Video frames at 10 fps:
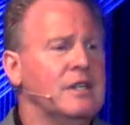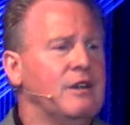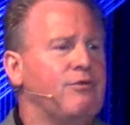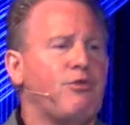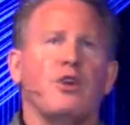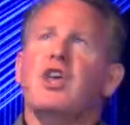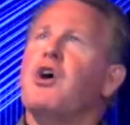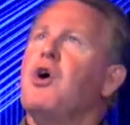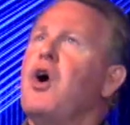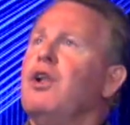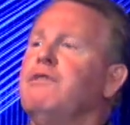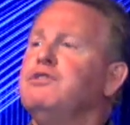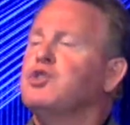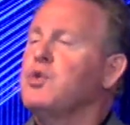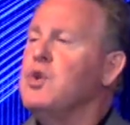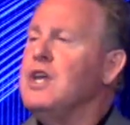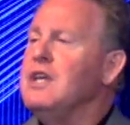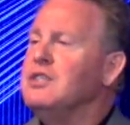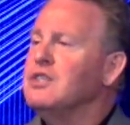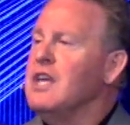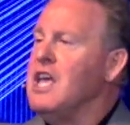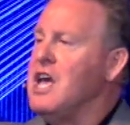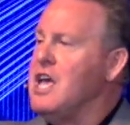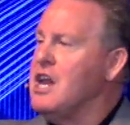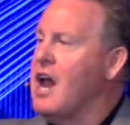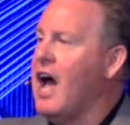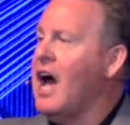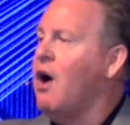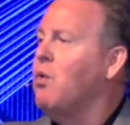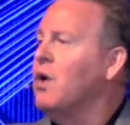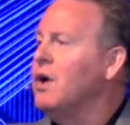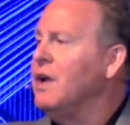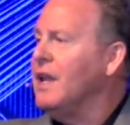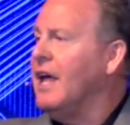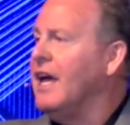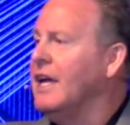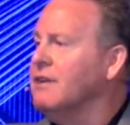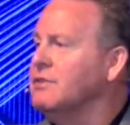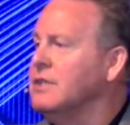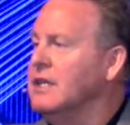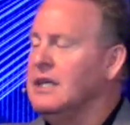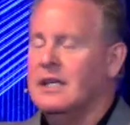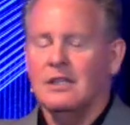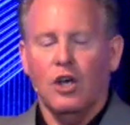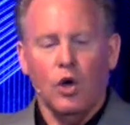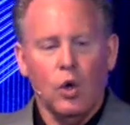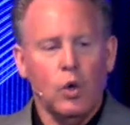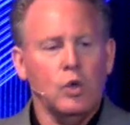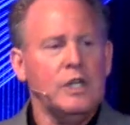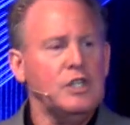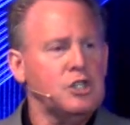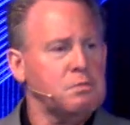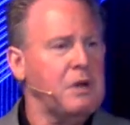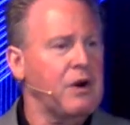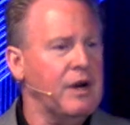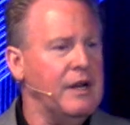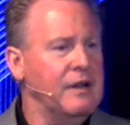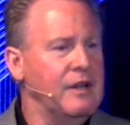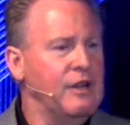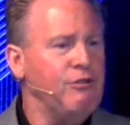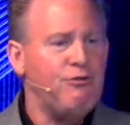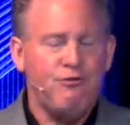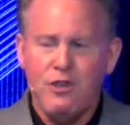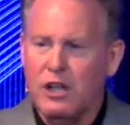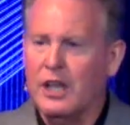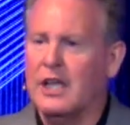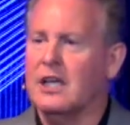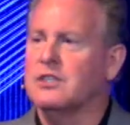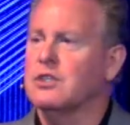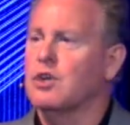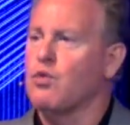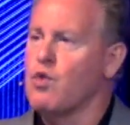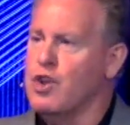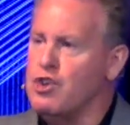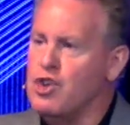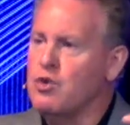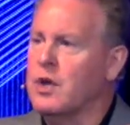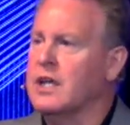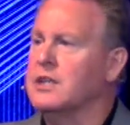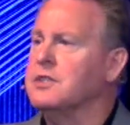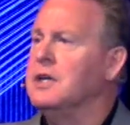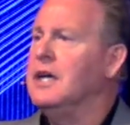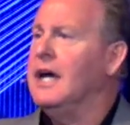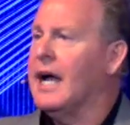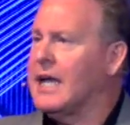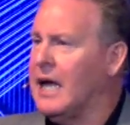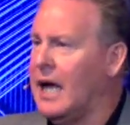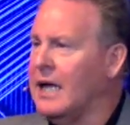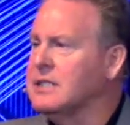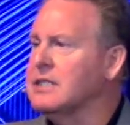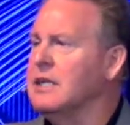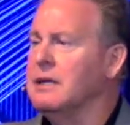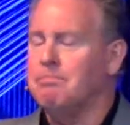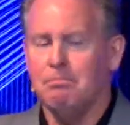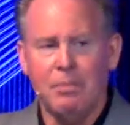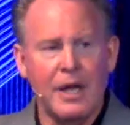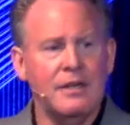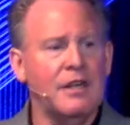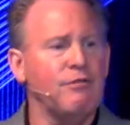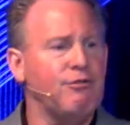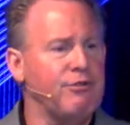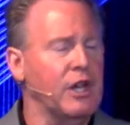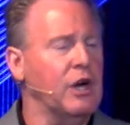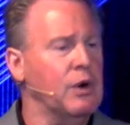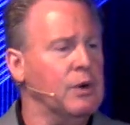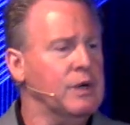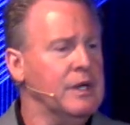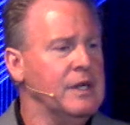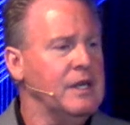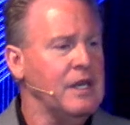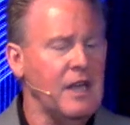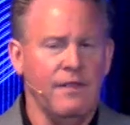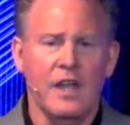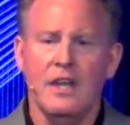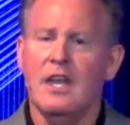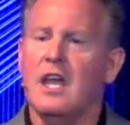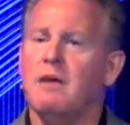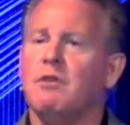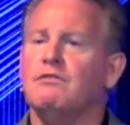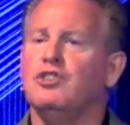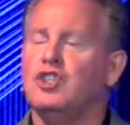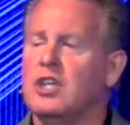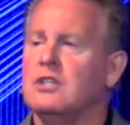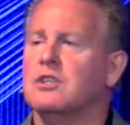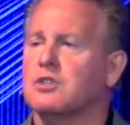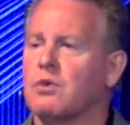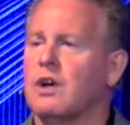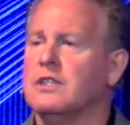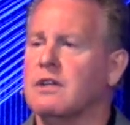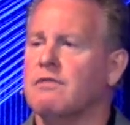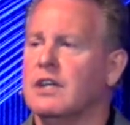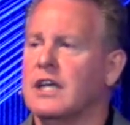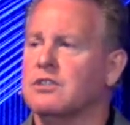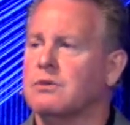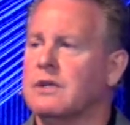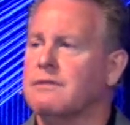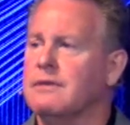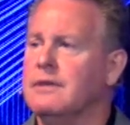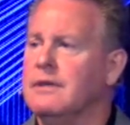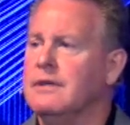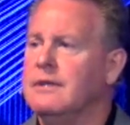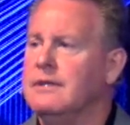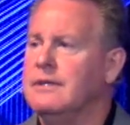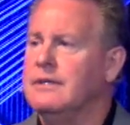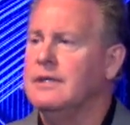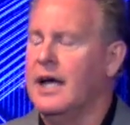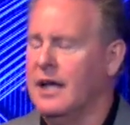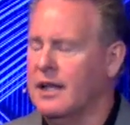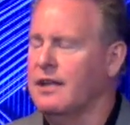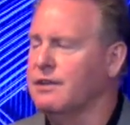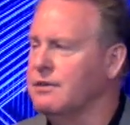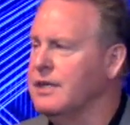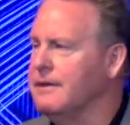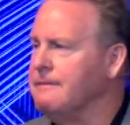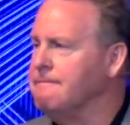for the olive trees in our lives. The Holy Spirit filling us, renewing us, a constant, abundant flow in the name of Jesus Christ of Nazareth. Hallelujah.